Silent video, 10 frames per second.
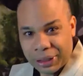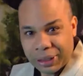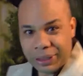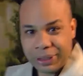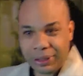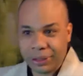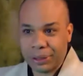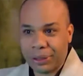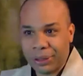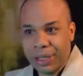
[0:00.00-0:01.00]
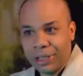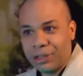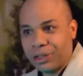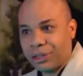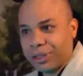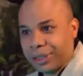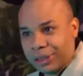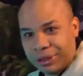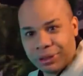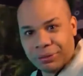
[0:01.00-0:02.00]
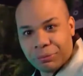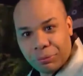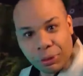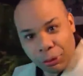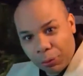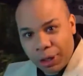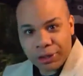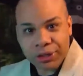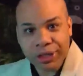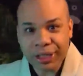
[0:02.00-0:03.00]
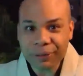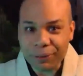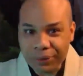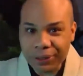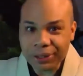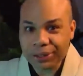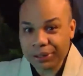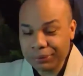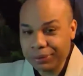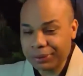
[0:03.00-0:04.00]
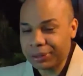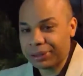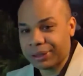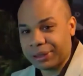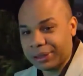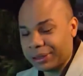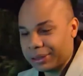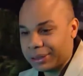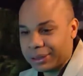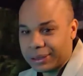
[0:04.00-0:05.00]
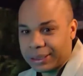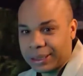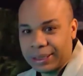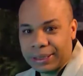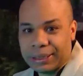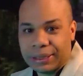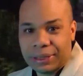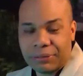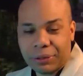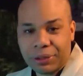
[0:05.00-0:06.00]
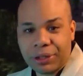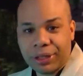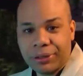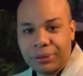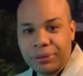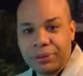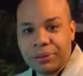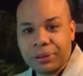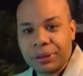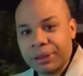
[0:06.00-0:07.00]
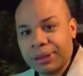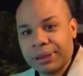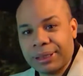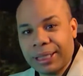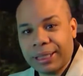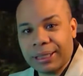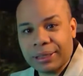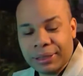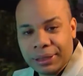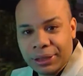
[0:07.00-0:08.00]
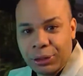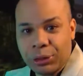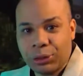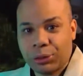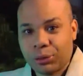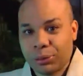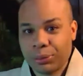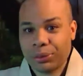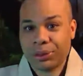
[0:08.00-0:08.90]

it's not just like you're thrusting, you're thrusting, you're thrusting. Yeah. Okay. We're trying to get used to